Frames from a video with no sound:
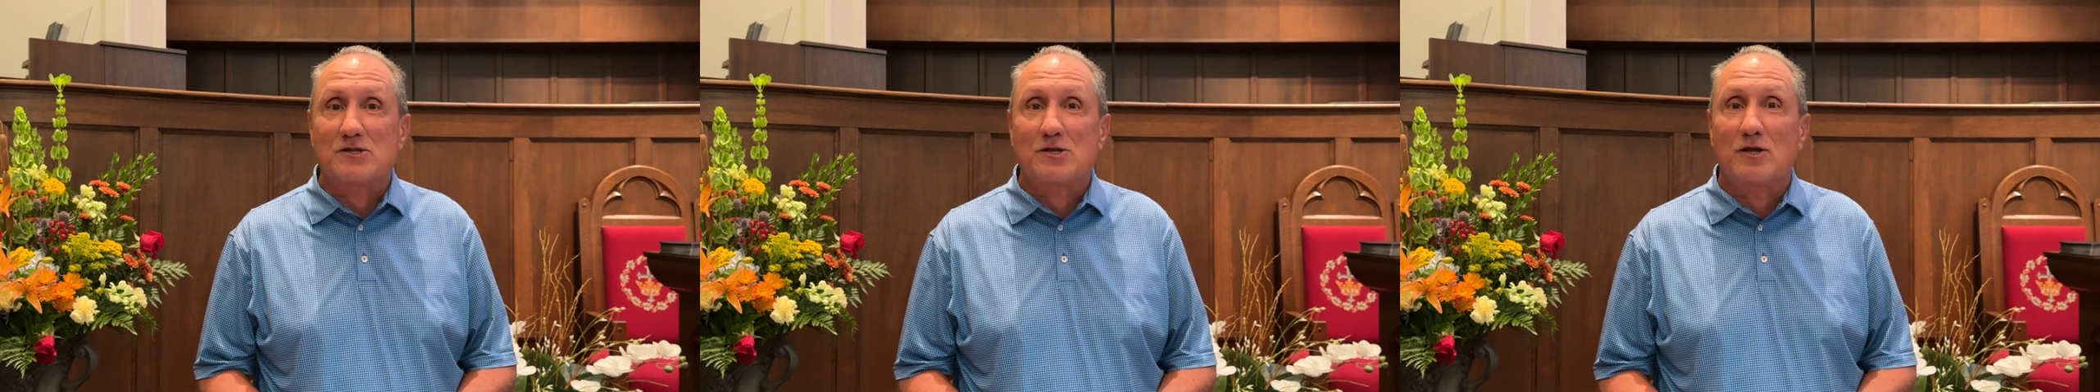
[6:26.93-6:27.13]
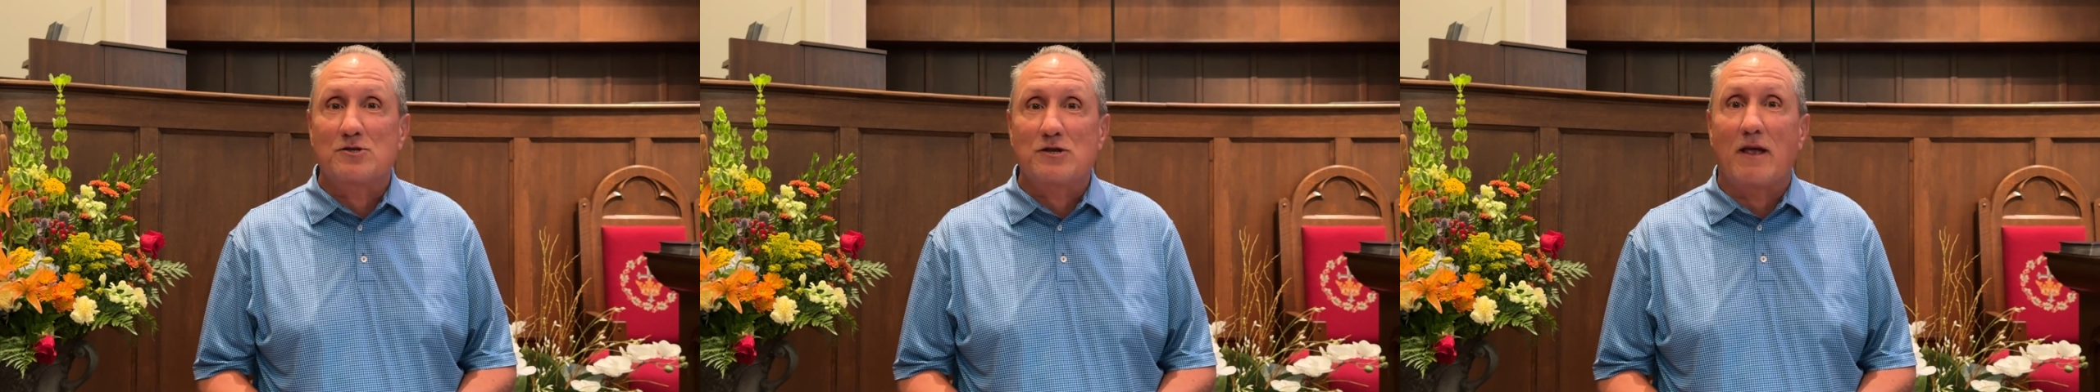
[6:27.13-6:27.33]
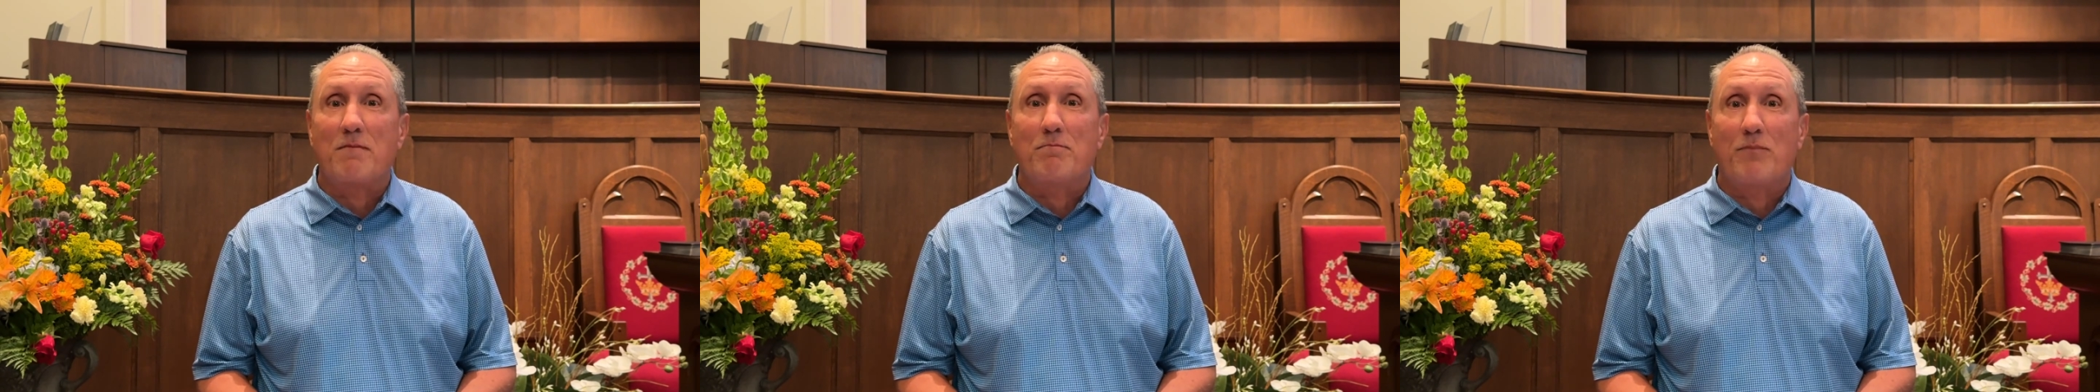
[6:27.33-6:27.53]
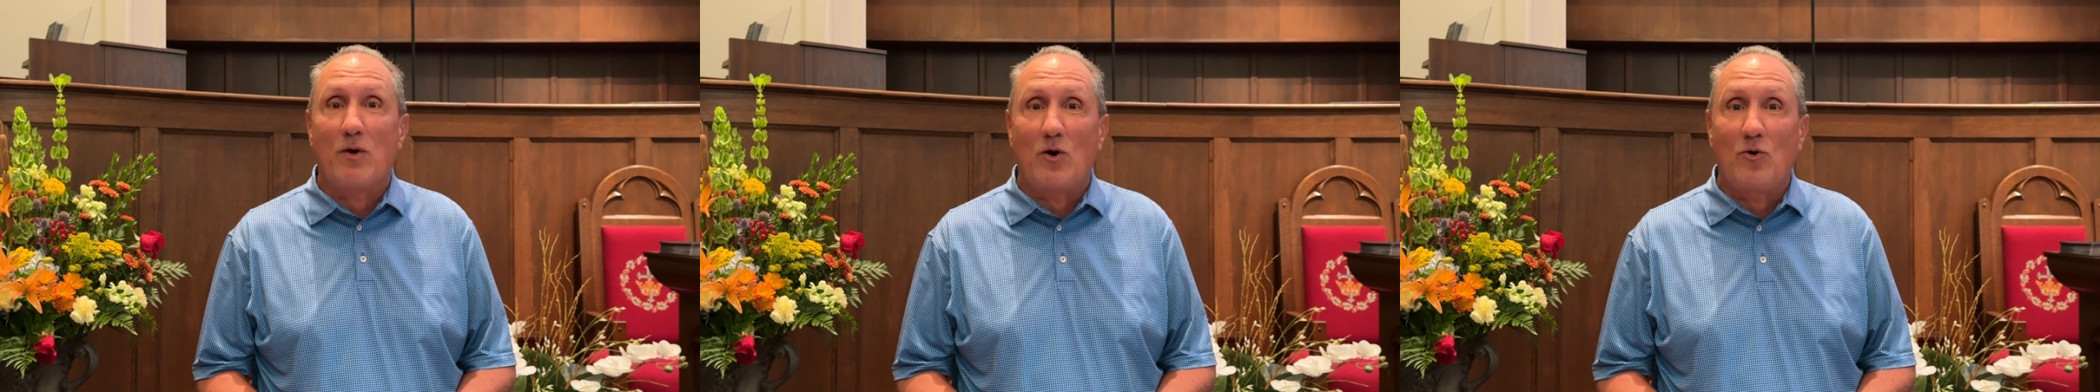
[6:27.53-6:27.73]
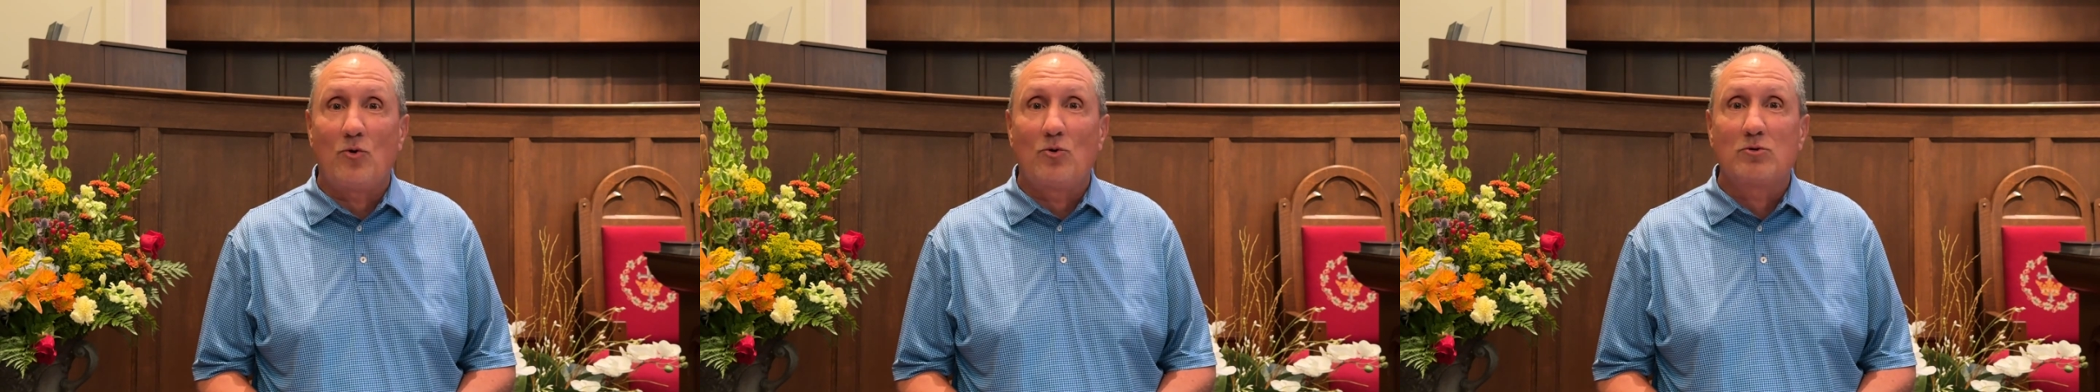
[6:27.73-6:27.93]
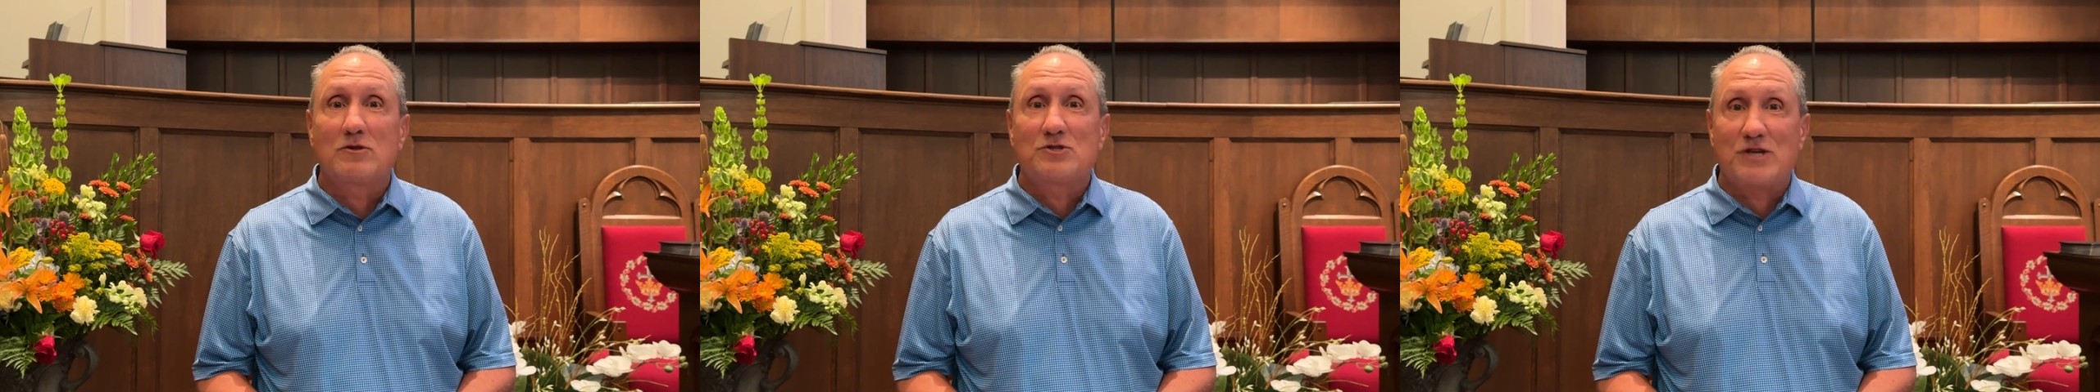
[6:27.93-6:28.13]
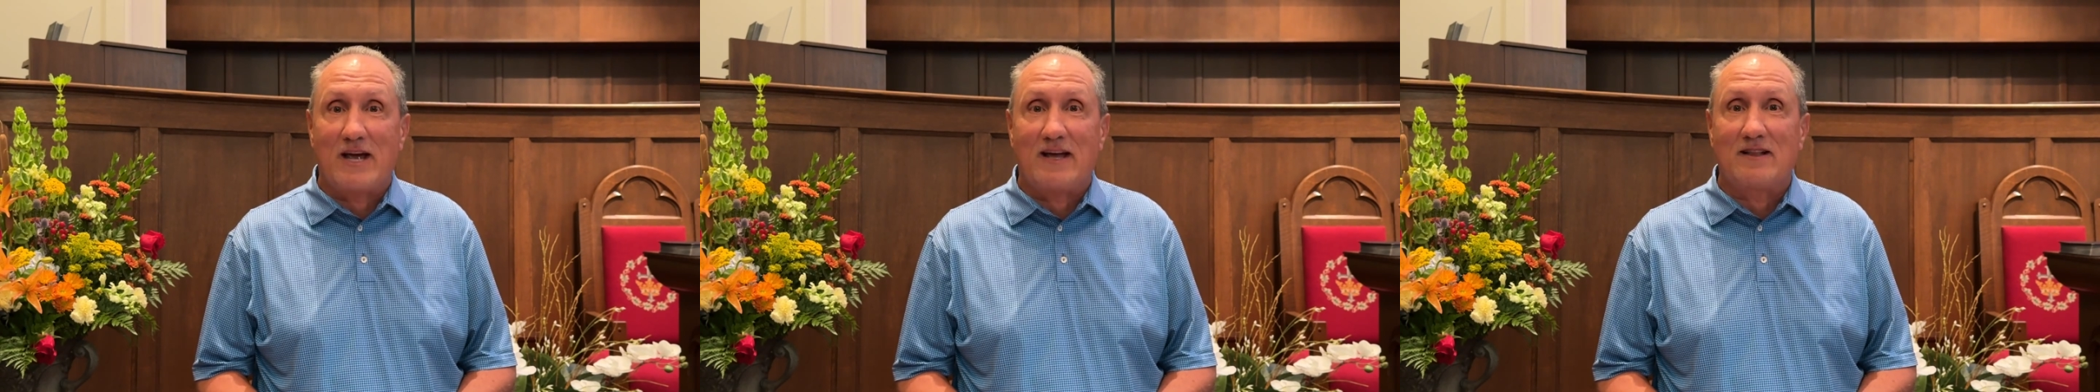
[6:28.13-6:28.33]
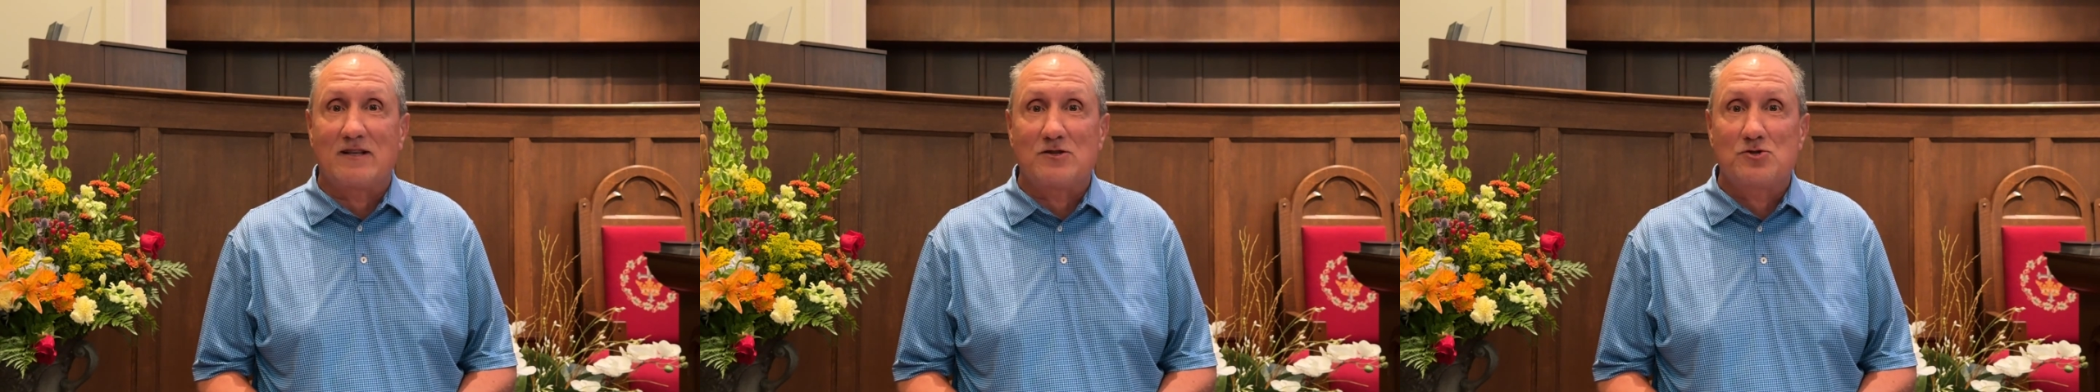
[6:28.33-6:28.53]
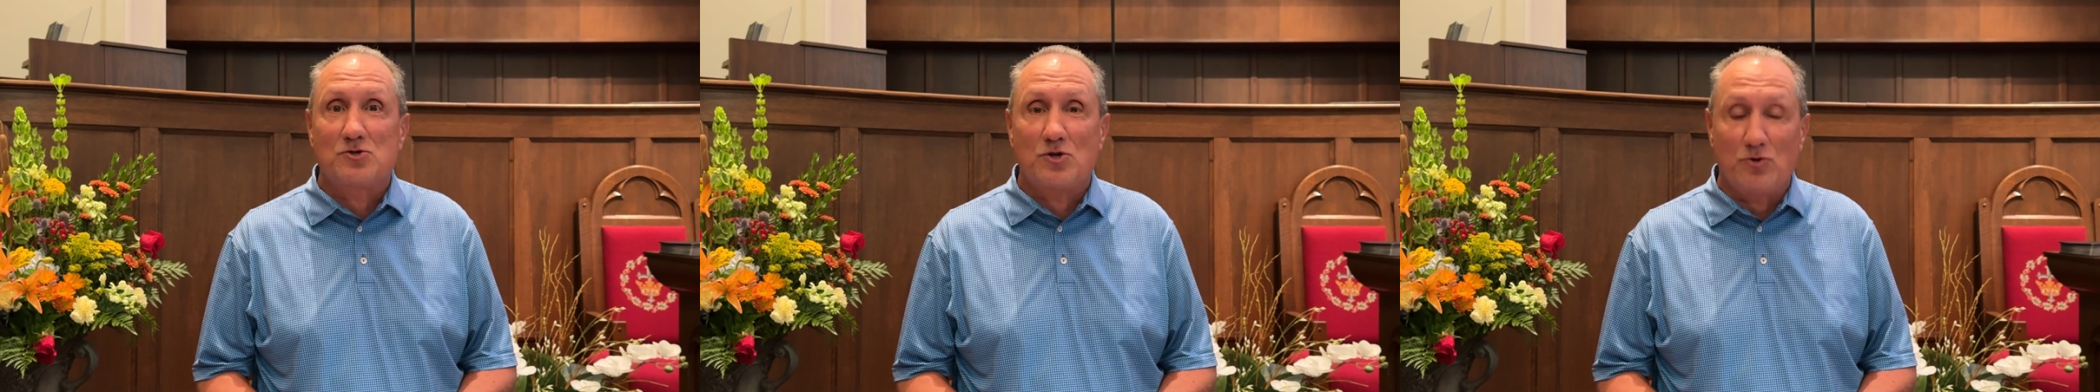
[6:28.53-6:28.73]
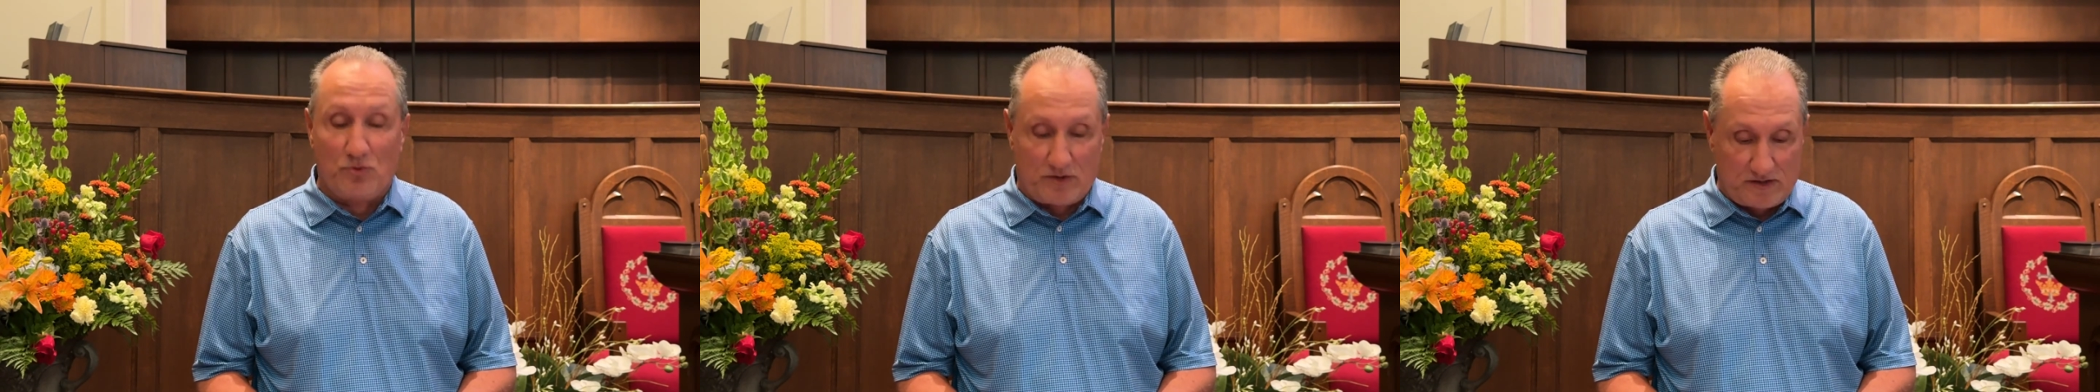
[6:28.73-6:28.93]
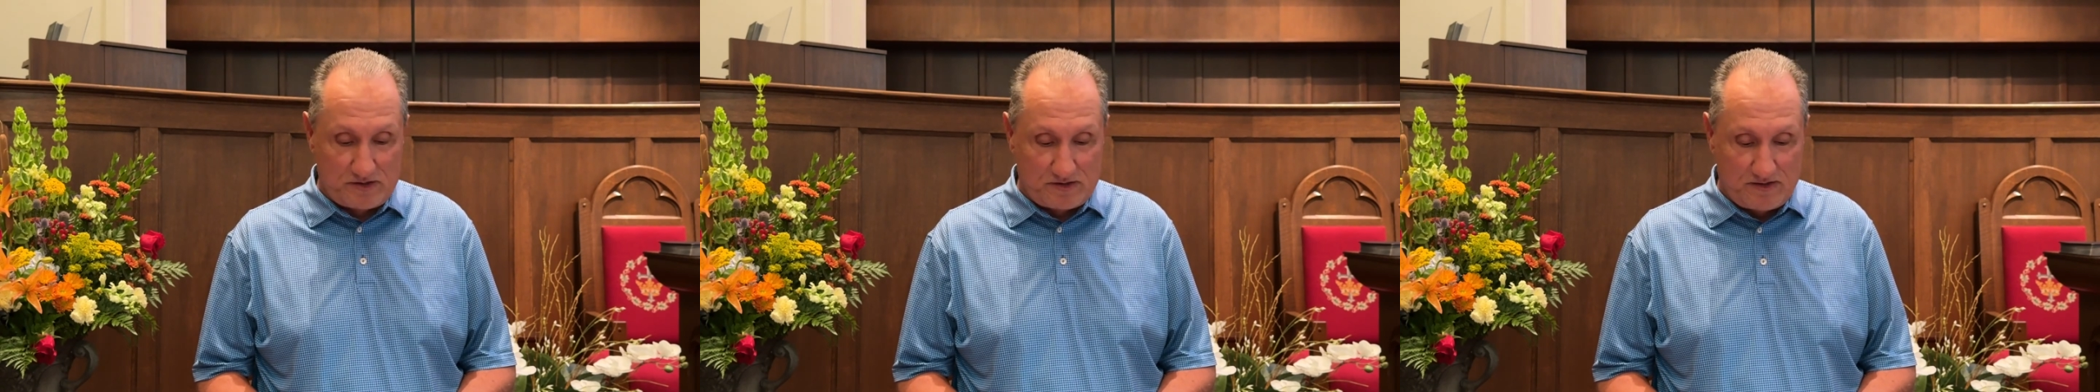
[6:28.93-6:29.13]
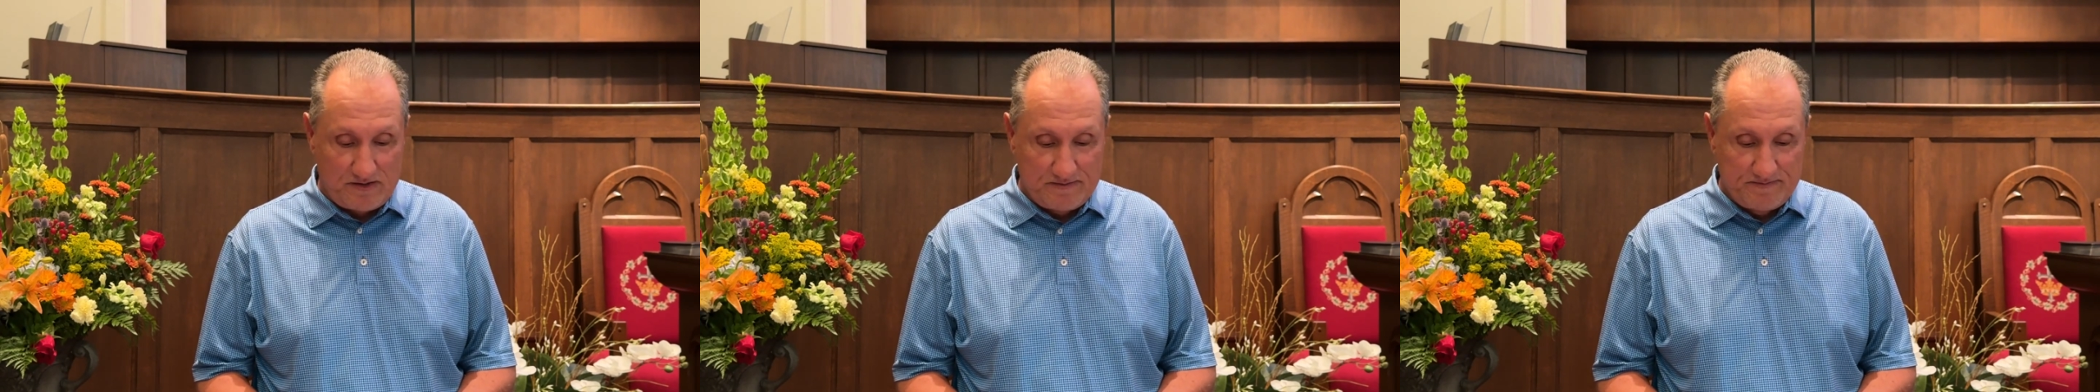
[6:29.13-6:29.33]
such a bold challenge to us.